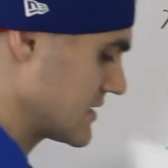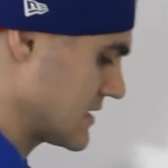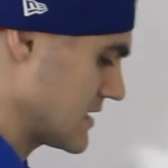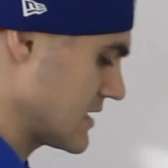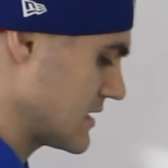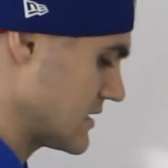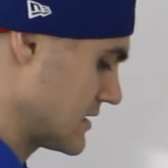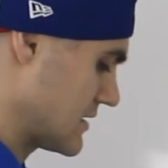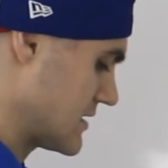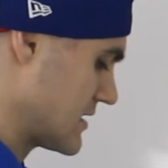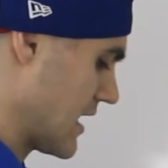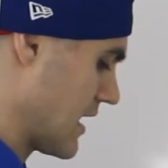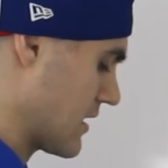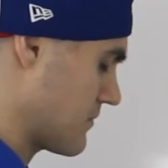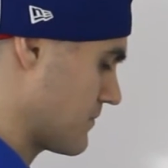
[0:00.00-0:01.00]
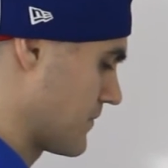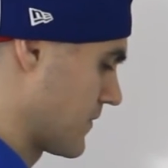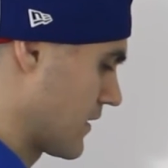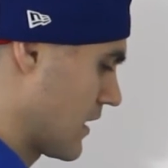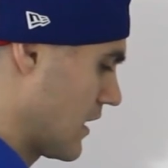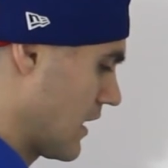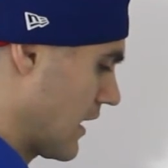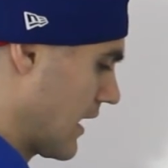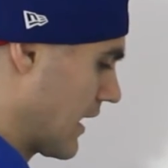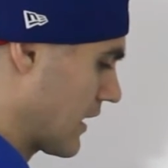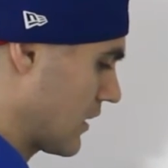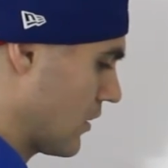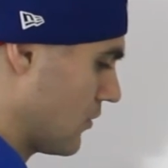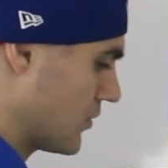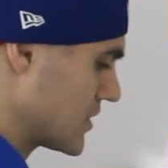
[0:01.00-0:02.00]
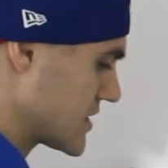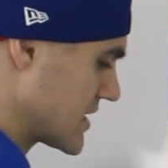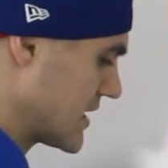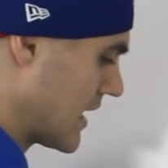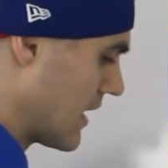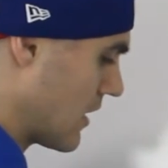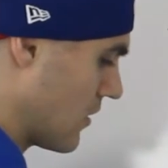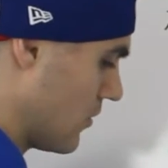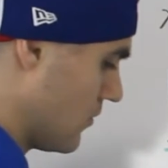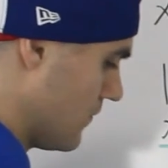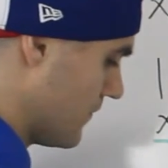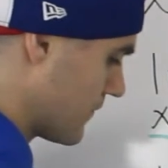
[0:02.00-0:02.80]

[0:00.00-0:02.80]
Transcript: the same. And notice now